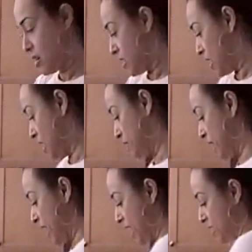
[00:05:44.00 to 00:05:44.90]

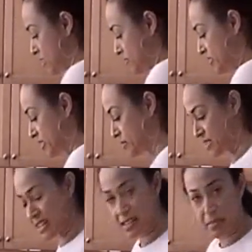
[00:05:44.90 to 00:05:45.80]
I have some
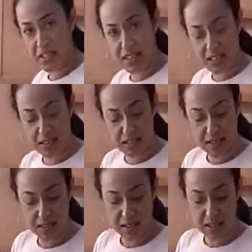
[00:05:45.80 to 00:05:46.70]
sesame seeds,